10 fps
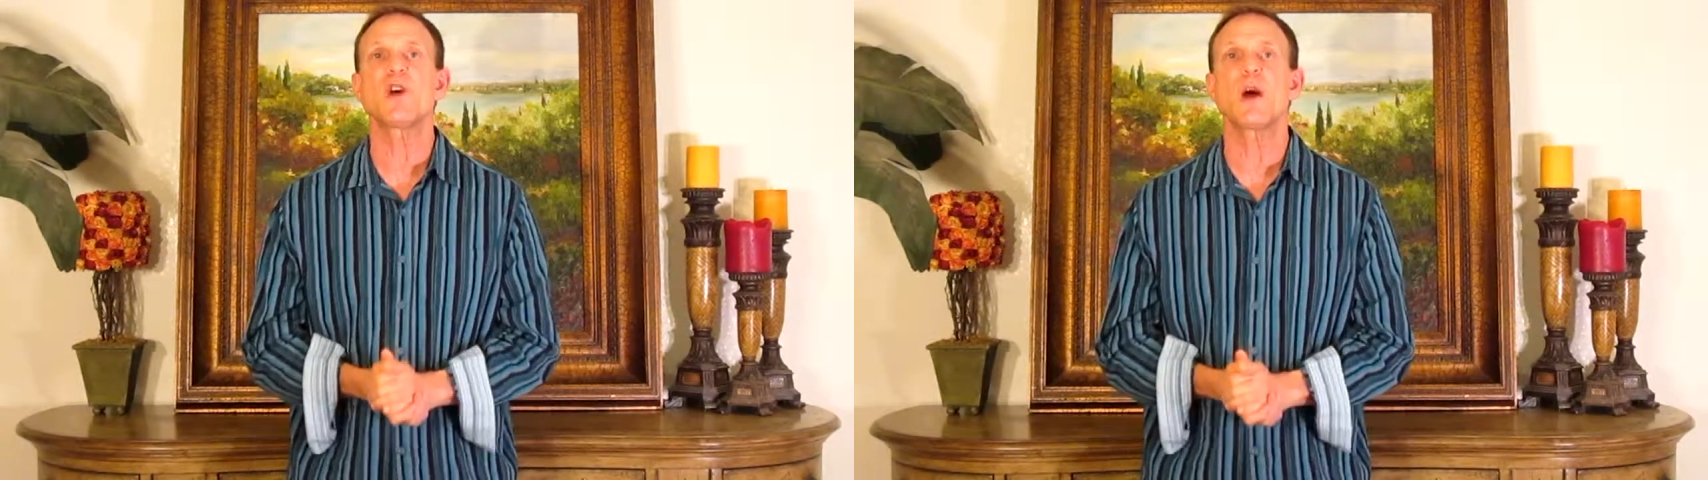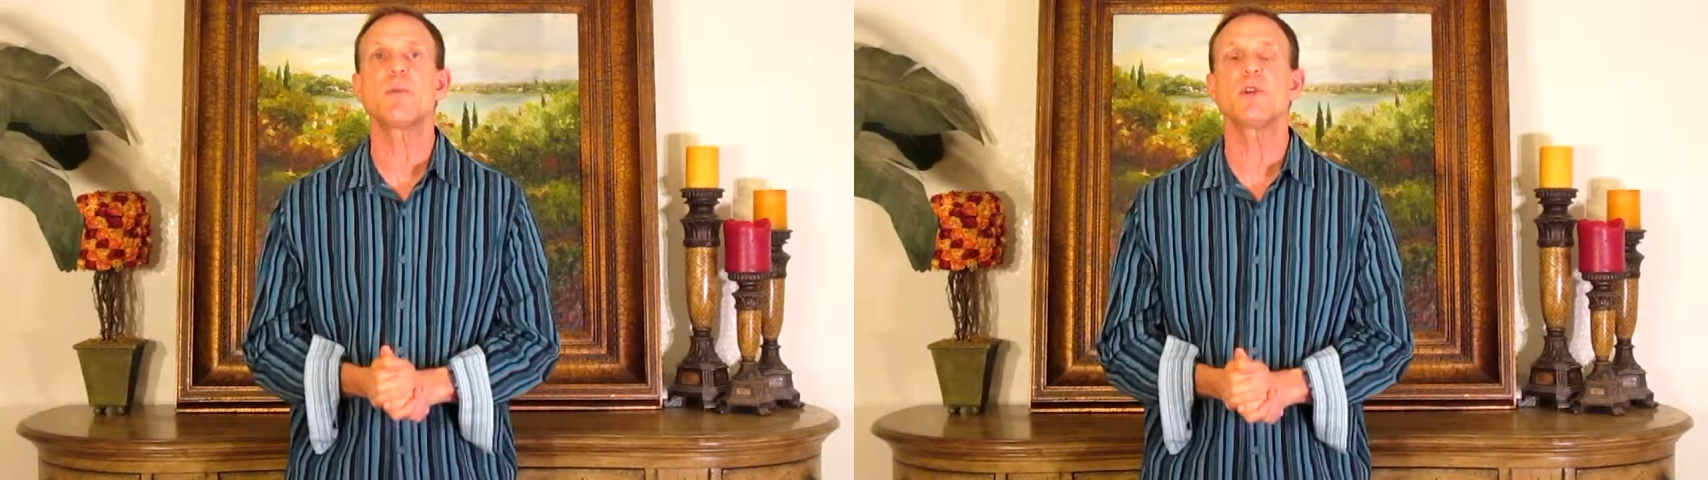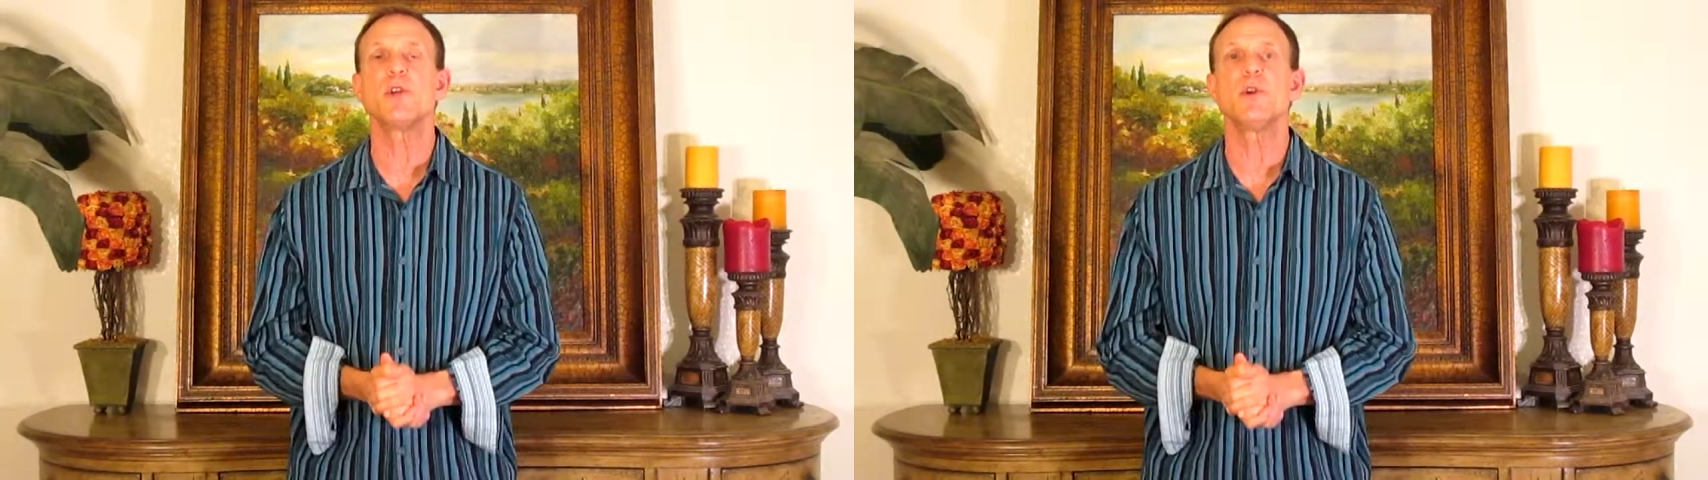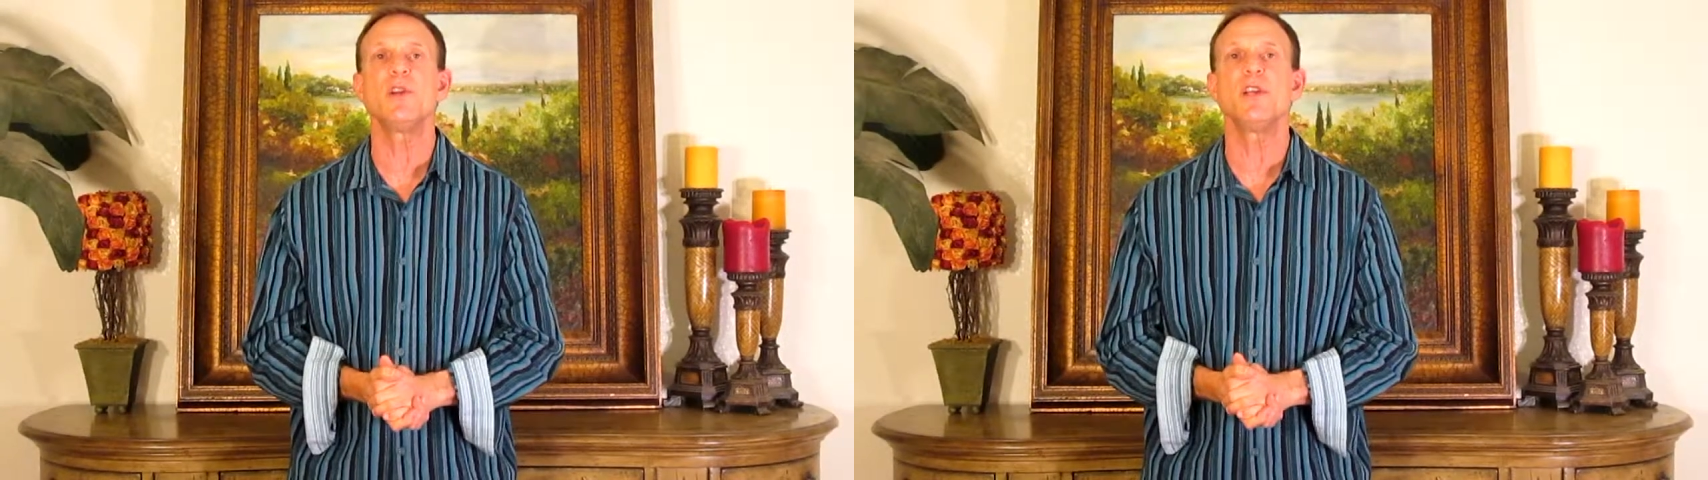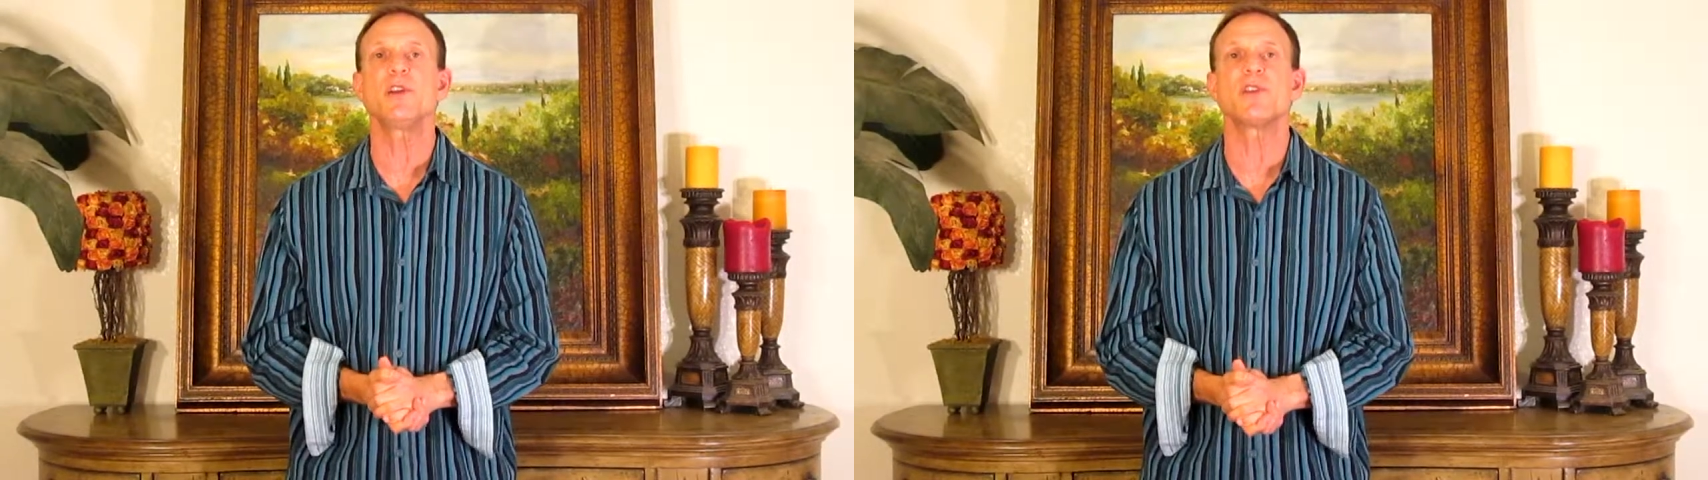
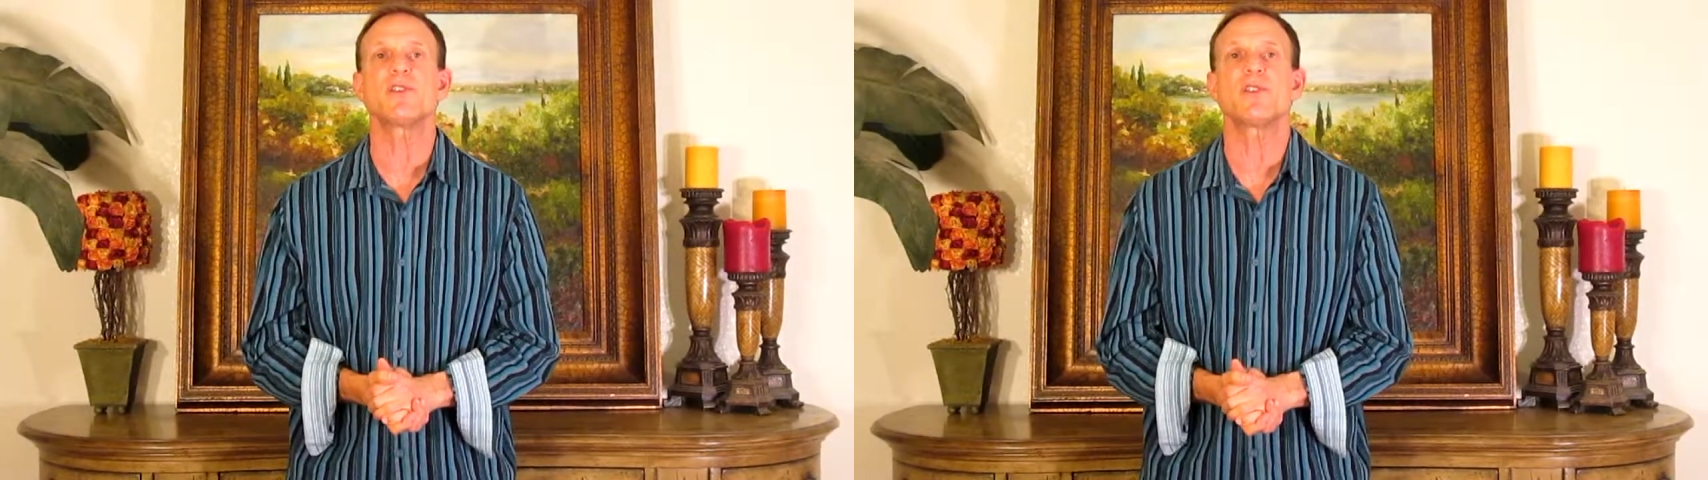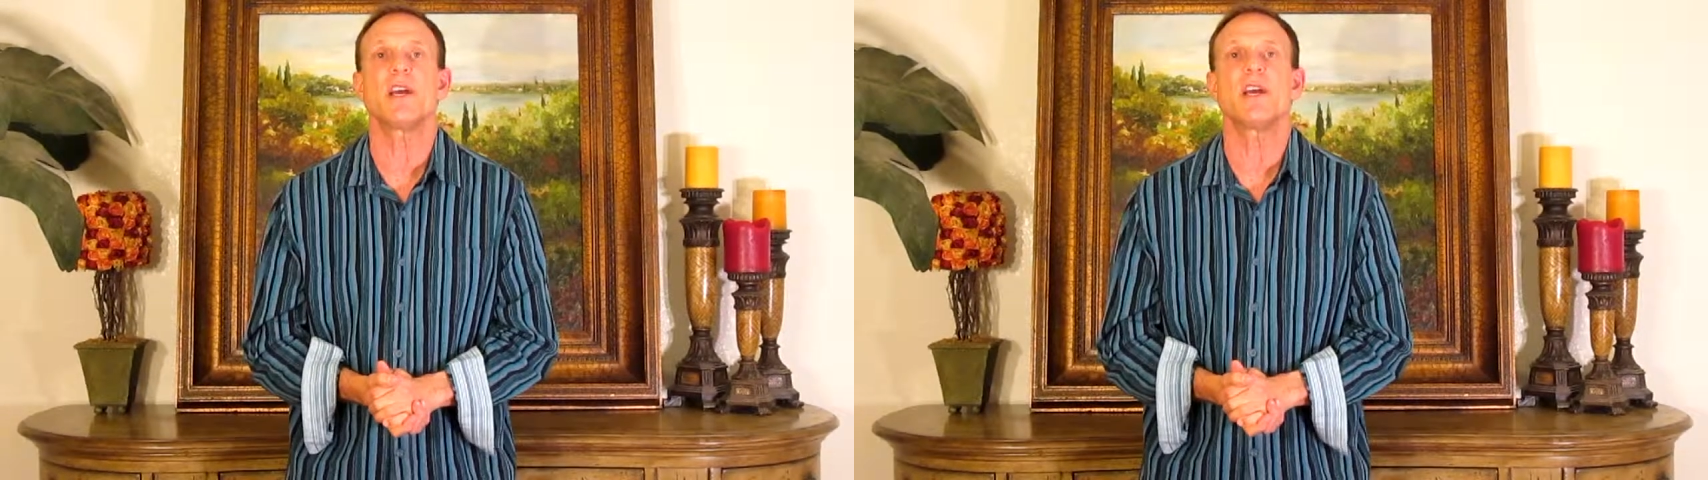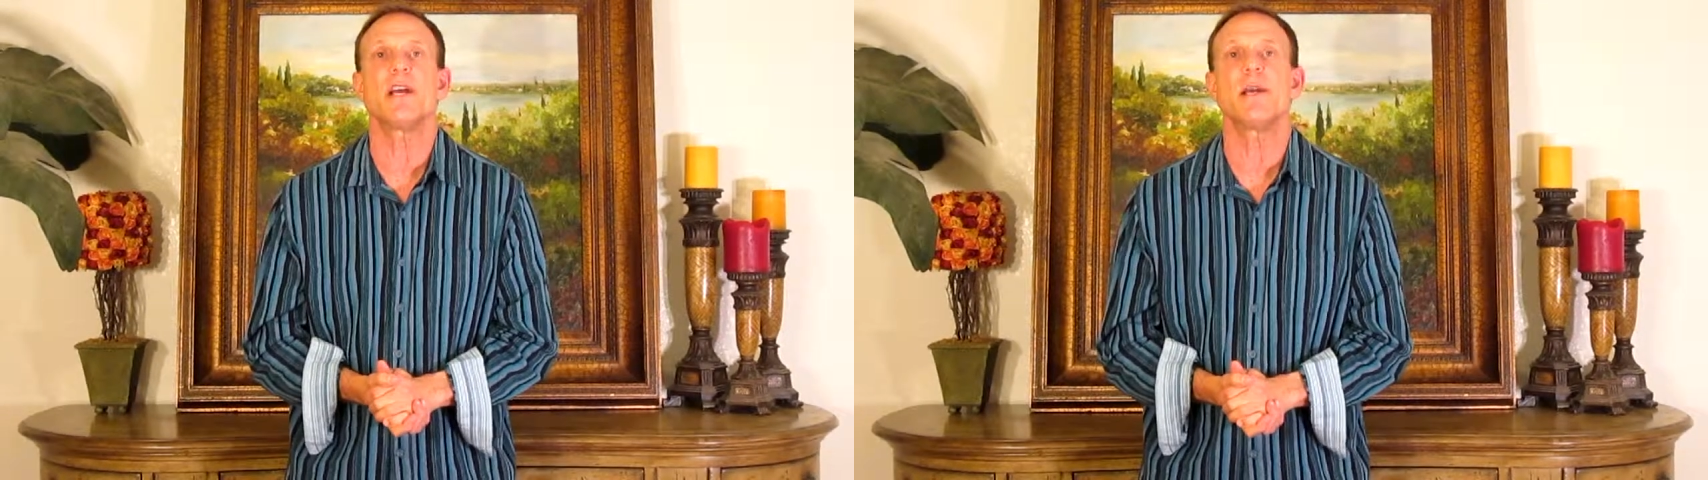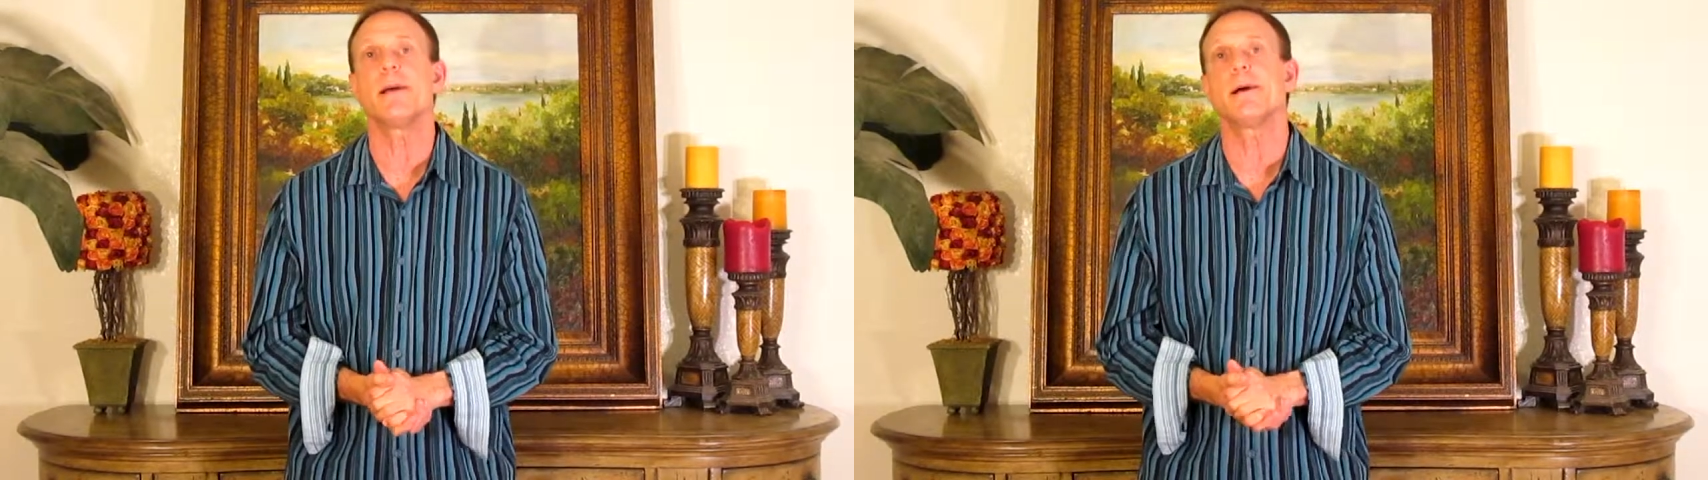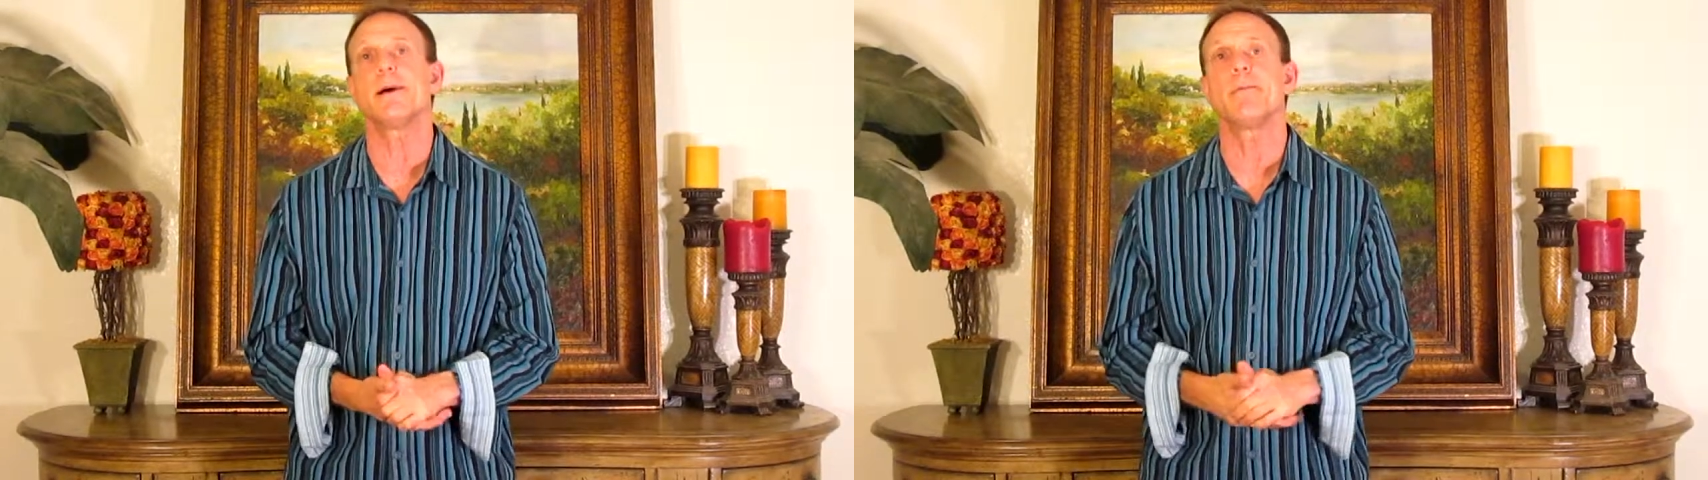opportunity, you could say,